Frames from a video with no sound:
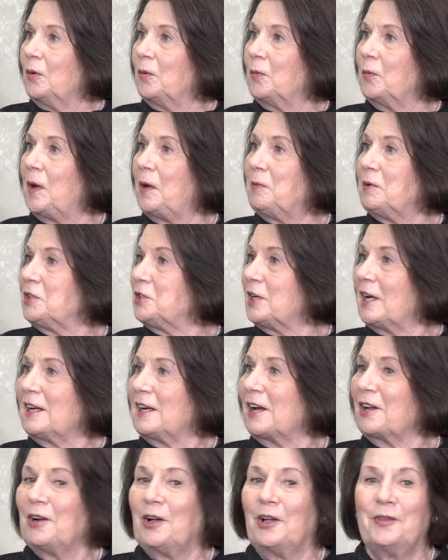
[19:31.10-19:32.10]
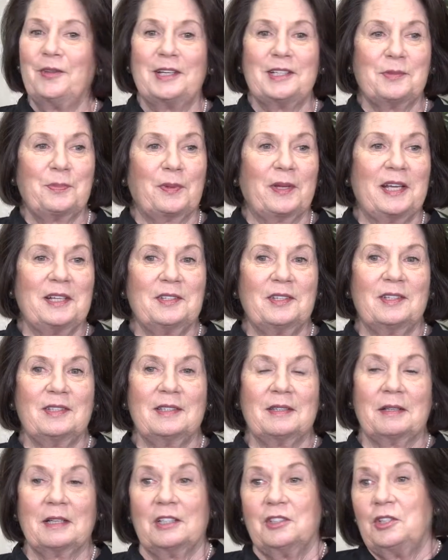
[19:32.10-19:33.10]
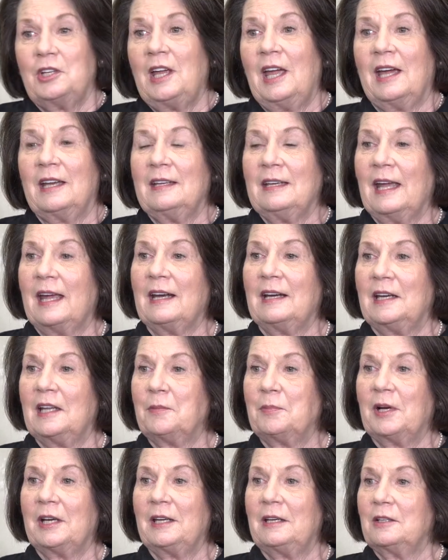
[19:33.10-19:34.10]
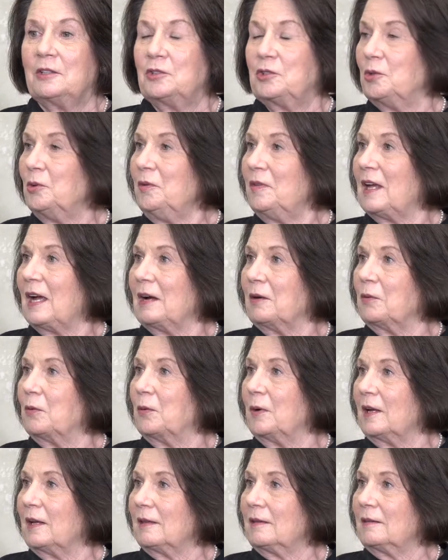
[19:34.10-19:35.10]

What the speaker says: we would check out all these places, because she hadn't had anybody to do that with,